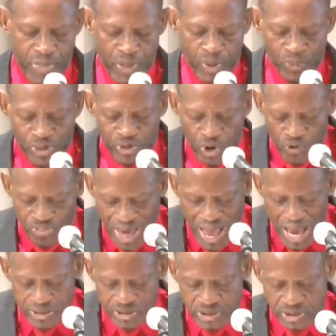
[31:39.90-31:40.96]
We know
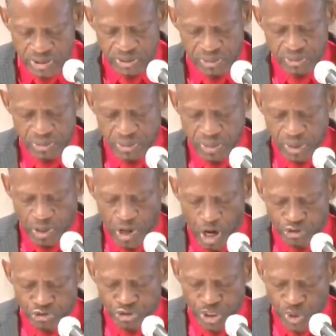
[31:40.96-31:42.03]
that, the
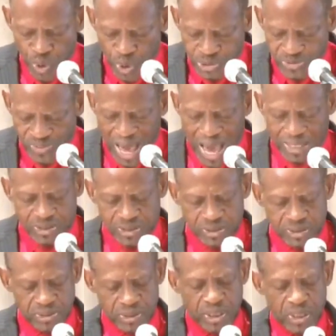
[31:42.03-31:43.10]
country knows that,
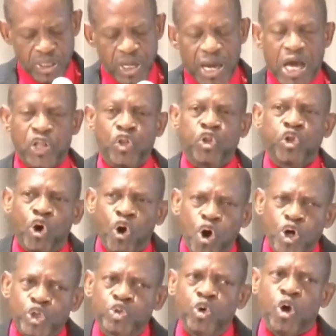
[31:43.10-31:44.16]
and
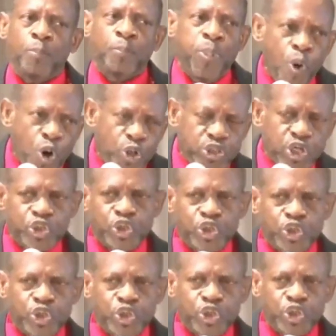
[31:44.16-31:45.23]
those who oppose us
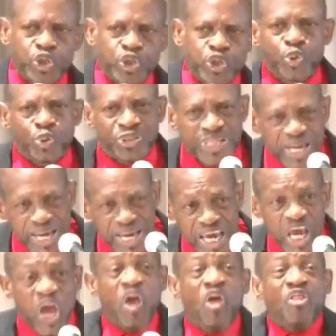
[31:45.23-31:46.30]

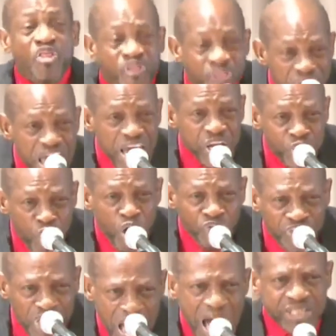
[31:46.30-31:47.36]
today, they know
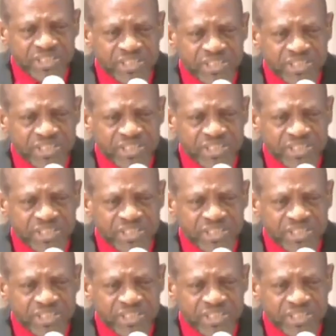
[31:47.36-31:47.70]
that.